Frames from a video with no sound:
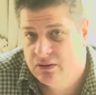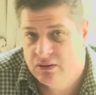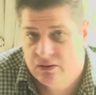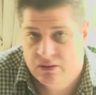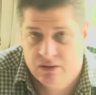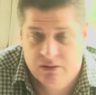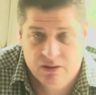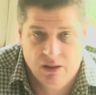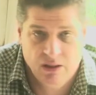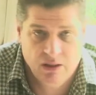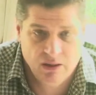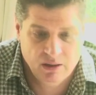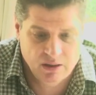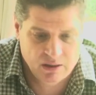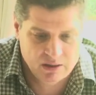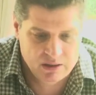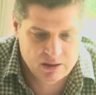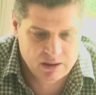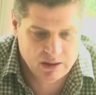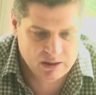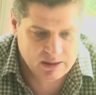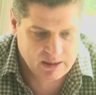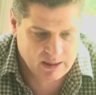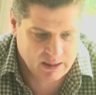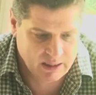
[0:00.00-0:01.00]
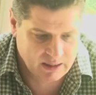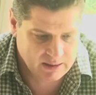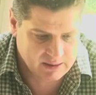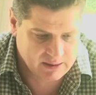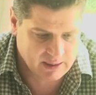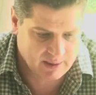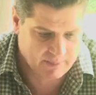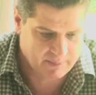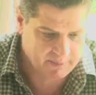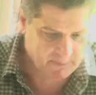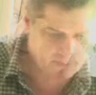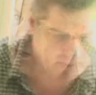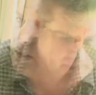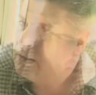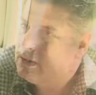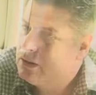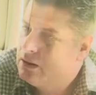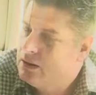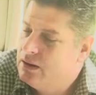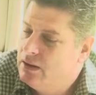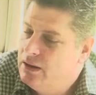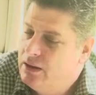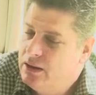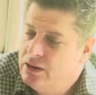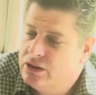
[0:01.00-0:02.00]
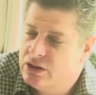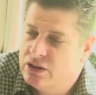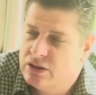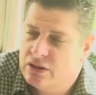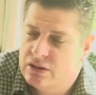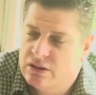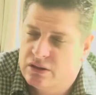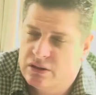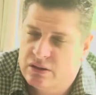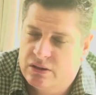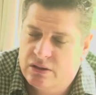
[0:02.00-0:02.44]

So it's just a heads up. Let's